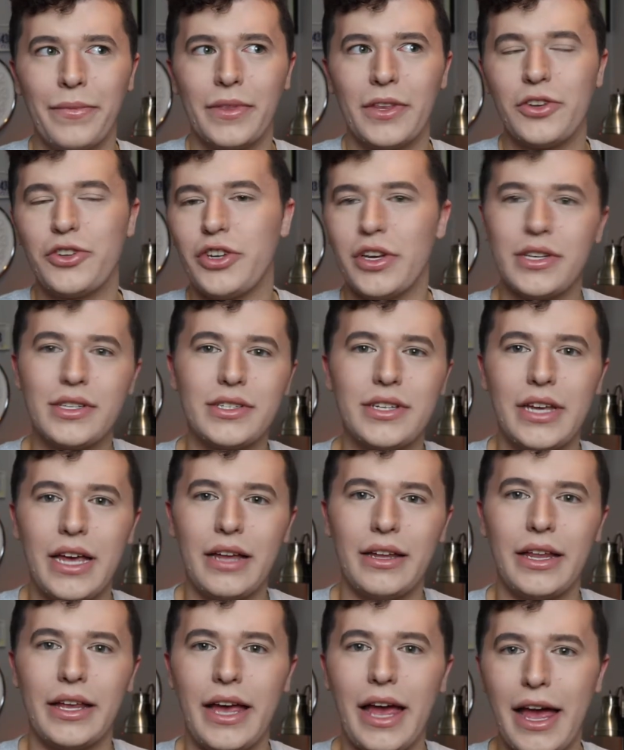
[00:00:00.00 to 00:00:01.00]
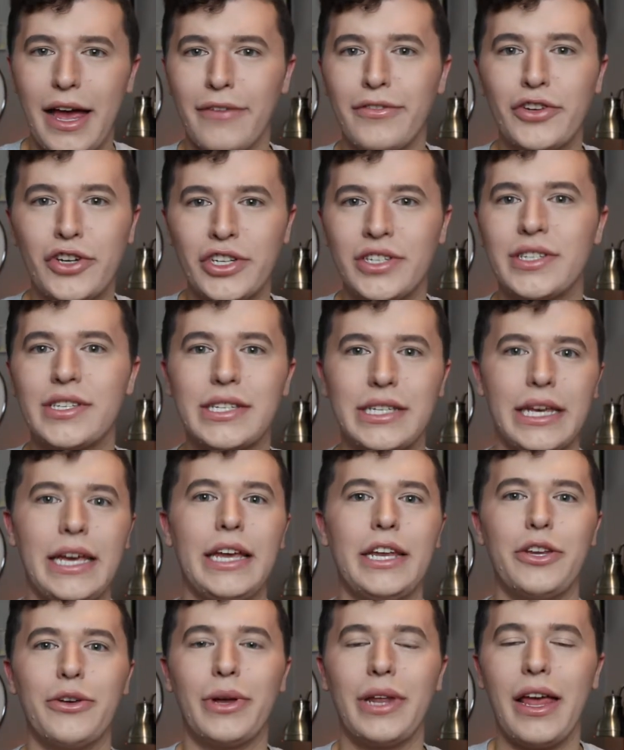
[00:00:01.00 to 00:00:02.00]
just to like have good
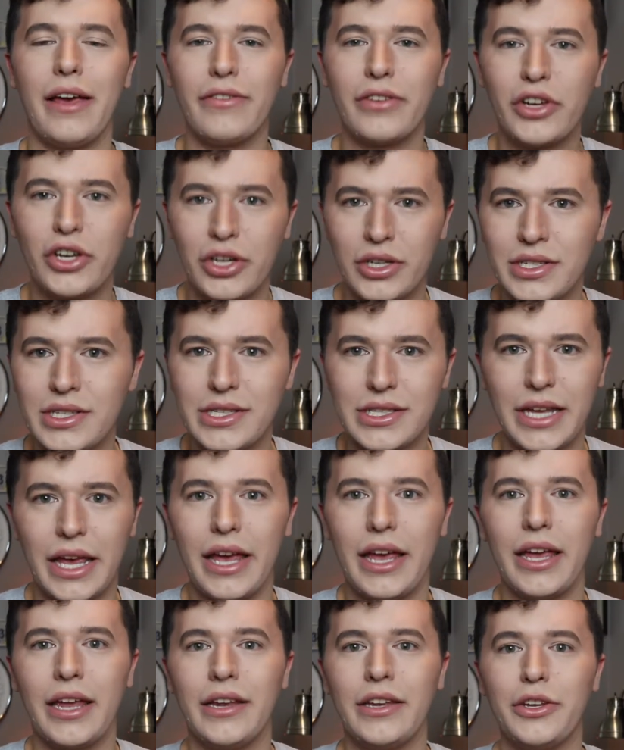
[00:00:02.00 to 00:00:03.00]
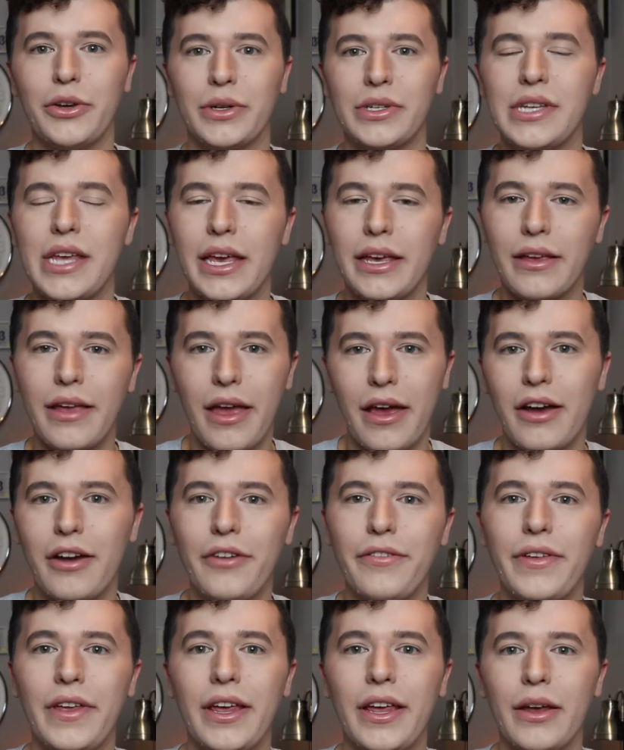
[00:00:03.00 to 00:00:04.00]
skin. You can have good skin, you can take care
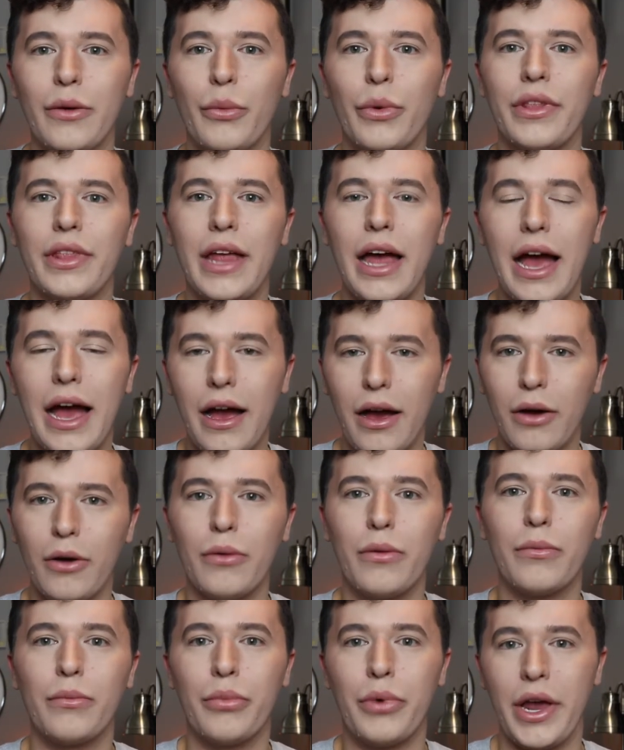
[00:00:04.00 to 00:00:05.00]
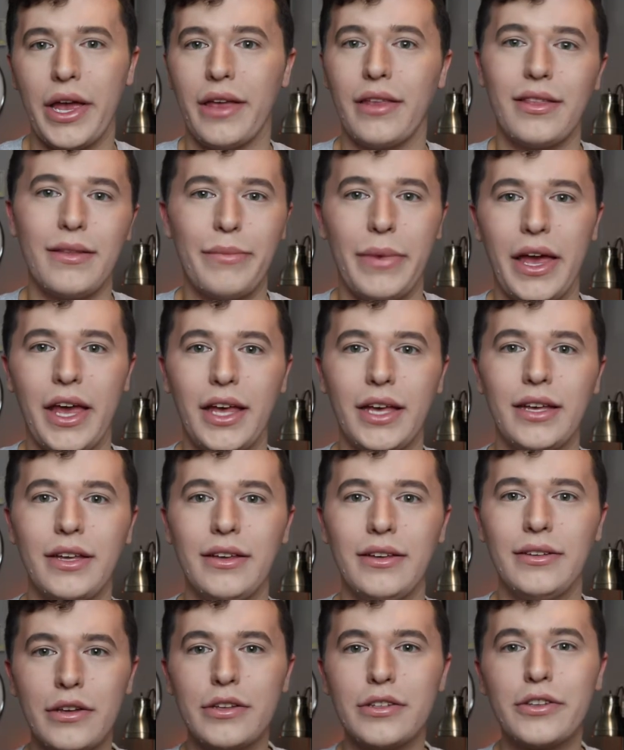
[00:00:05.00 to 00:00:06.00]
of it without breaking the
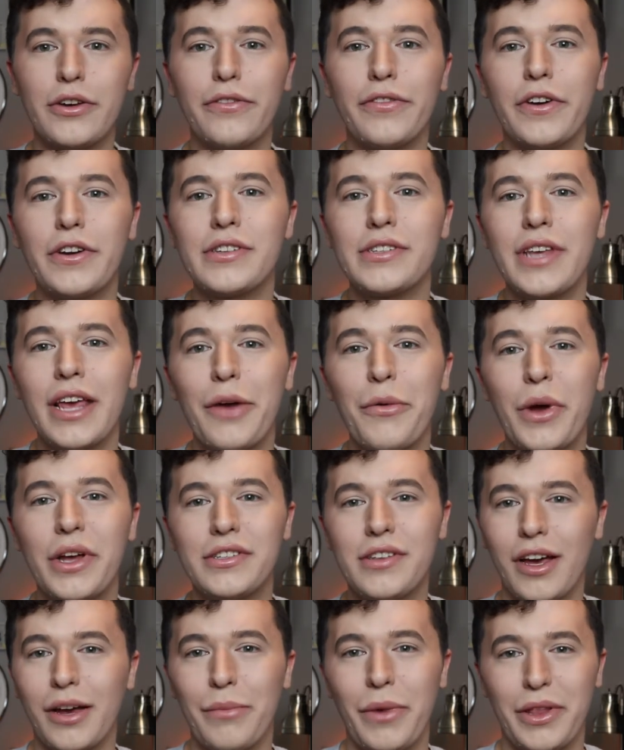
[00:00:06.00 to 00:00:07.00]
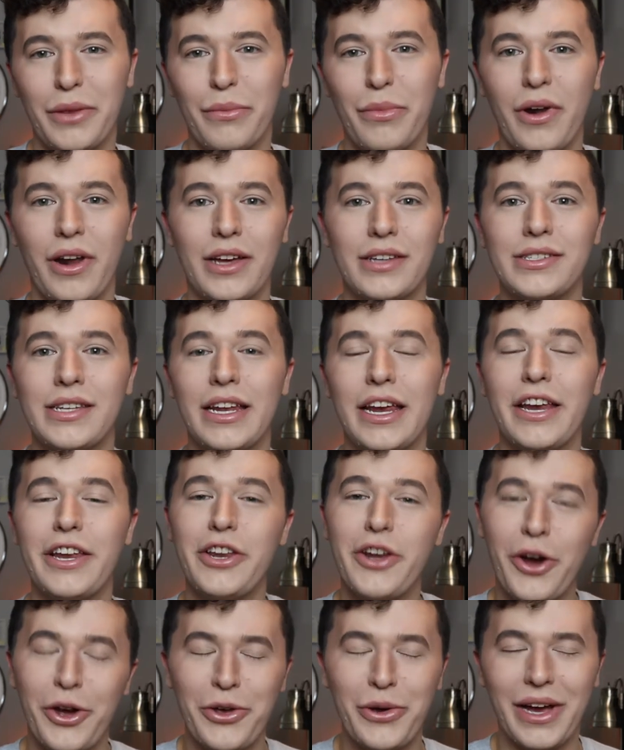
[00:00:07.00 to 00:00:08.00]
bank. So firstly, I want to talk about the products that I
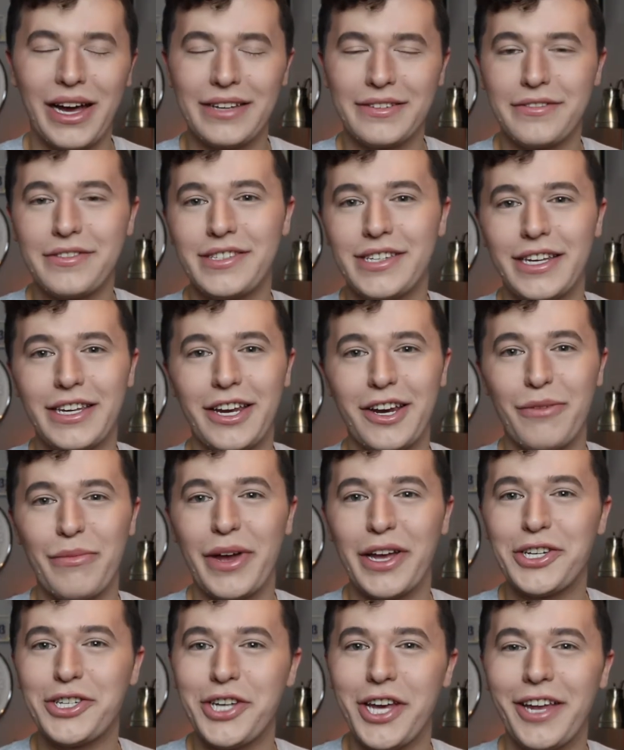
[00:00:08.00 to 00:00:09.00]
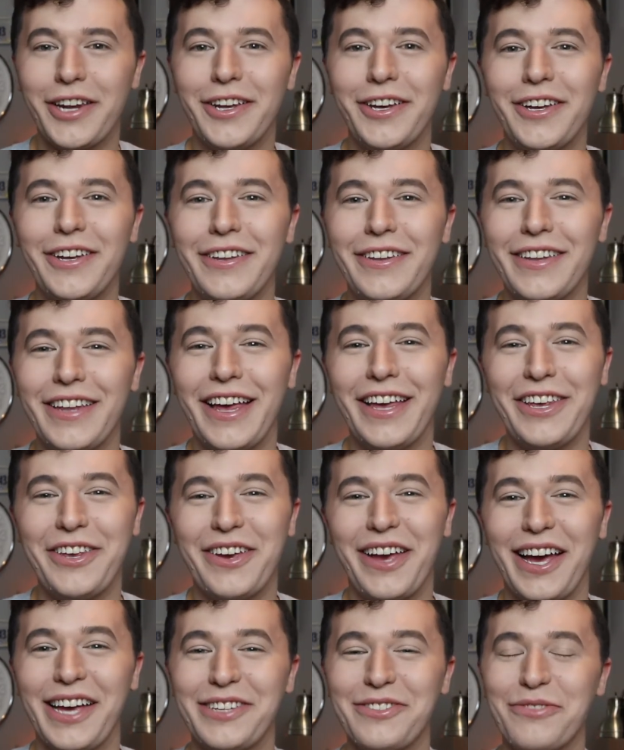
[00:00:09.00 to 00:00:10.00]
know you guys have seen here on my channel. You
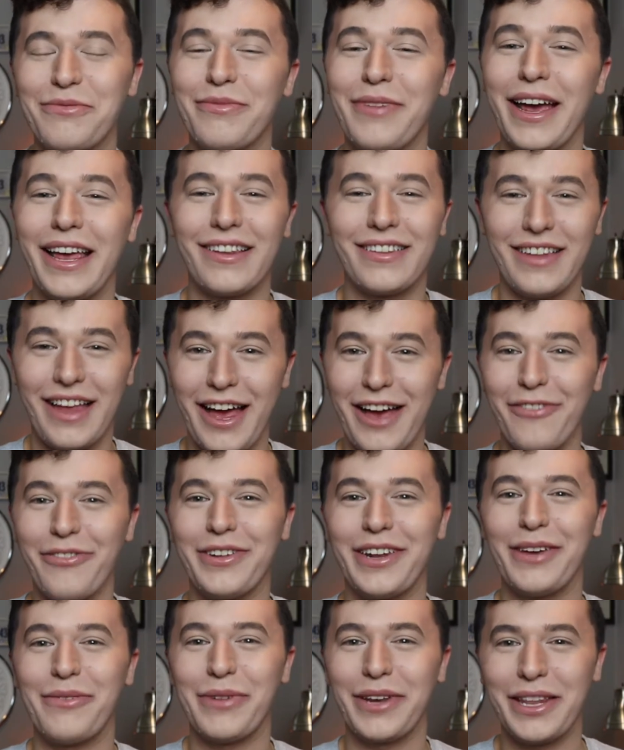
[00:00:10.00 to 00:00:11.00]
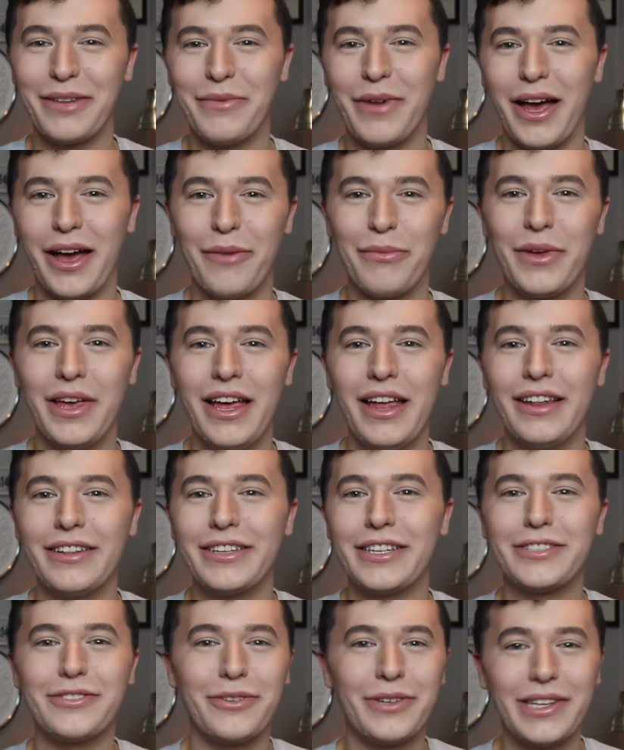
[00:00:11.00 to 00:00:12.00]
guys might laugh when I bring them up.
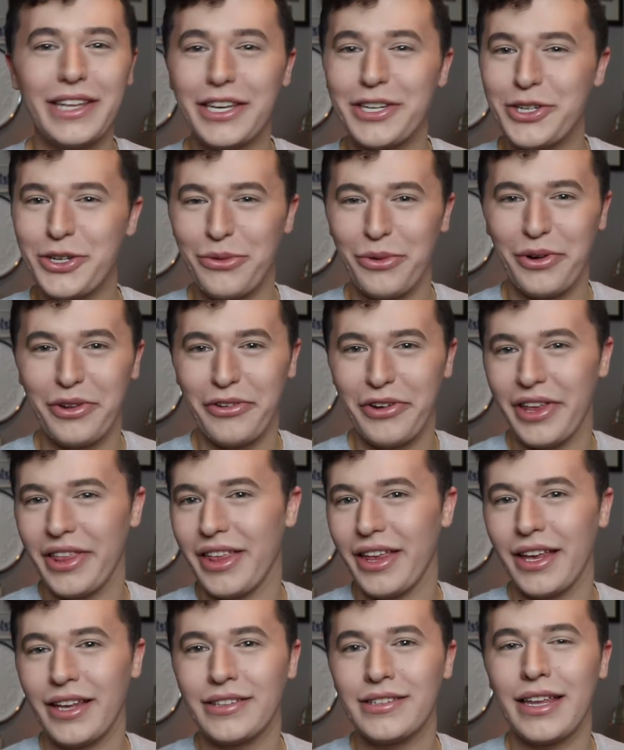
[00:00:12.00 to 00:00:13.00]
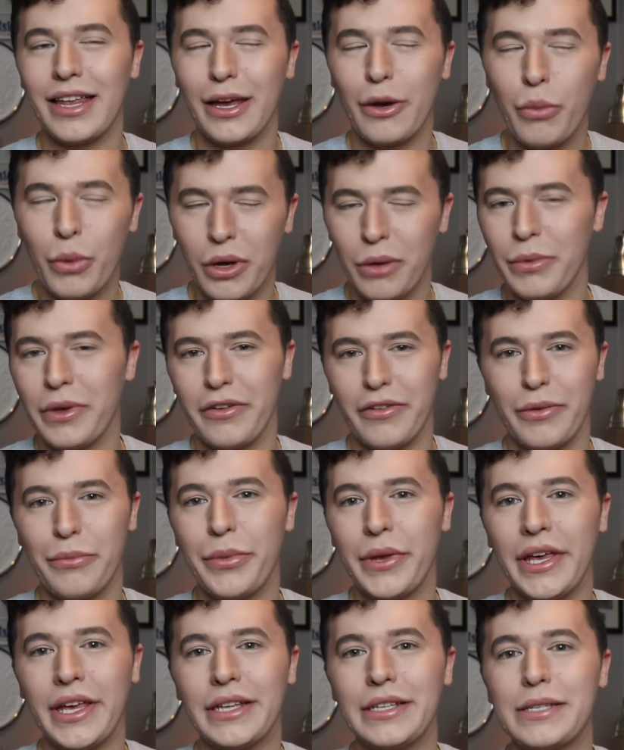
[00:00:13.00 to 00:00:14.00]
There's only like two or three things that like will be
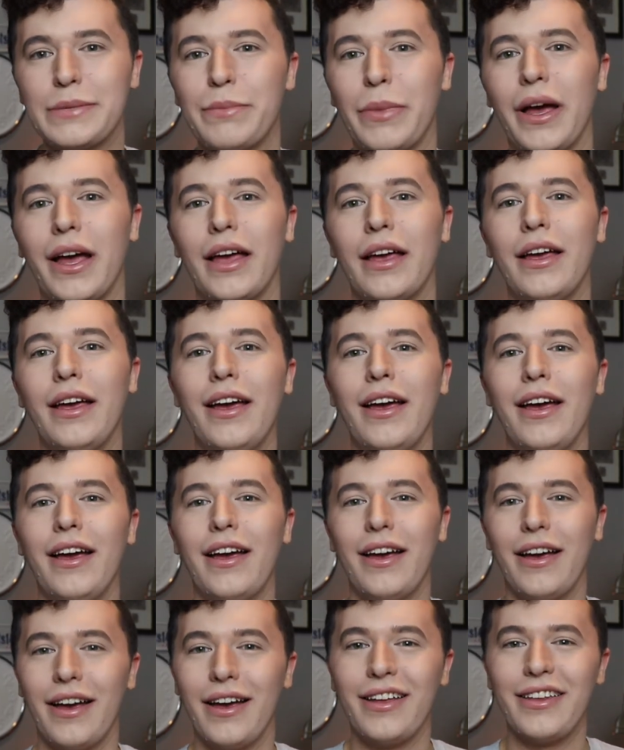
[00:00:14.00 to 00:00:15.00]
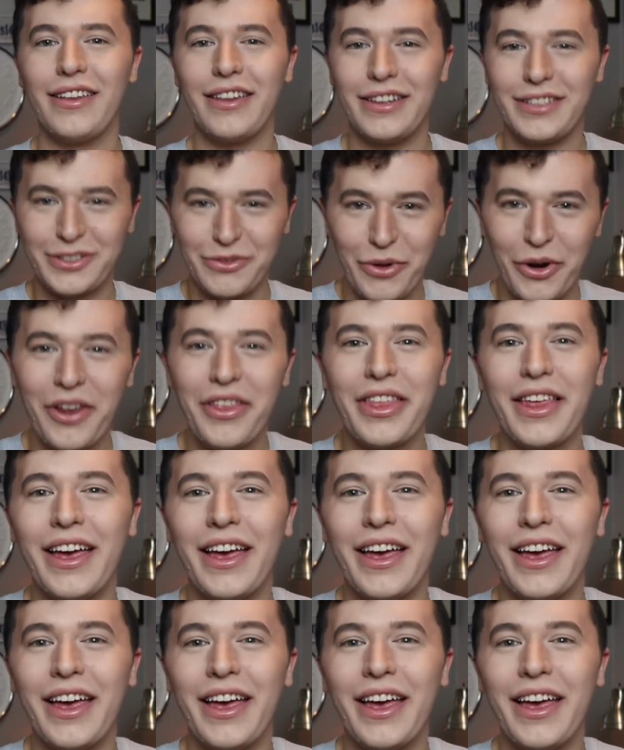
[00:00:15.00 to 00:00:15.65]
repeats, but it's worth